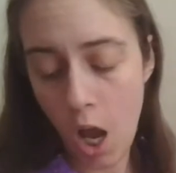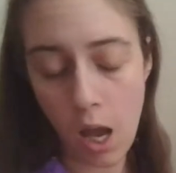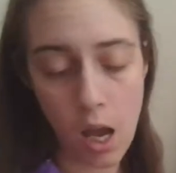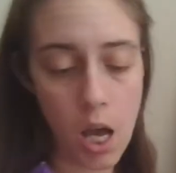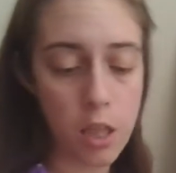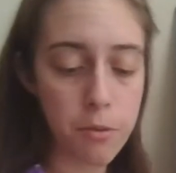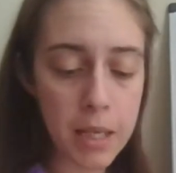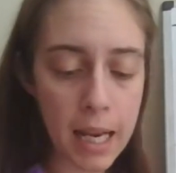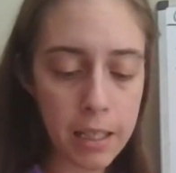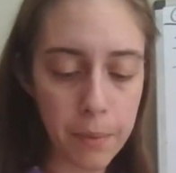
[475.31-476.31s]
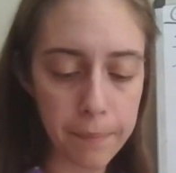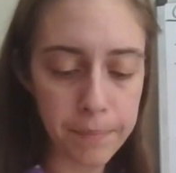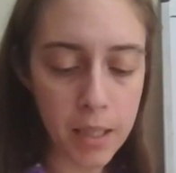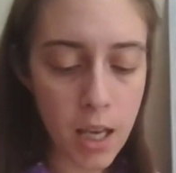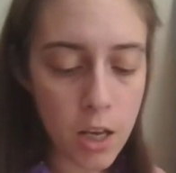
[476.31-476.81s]
391.
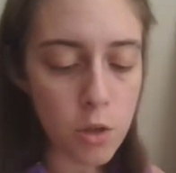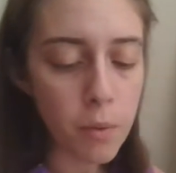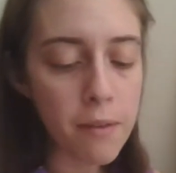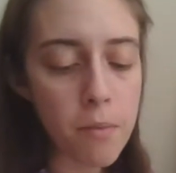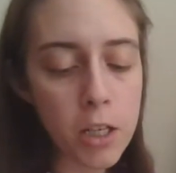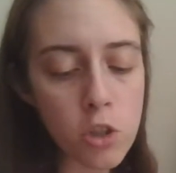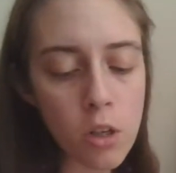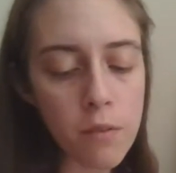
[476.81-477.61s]
So we have a mixture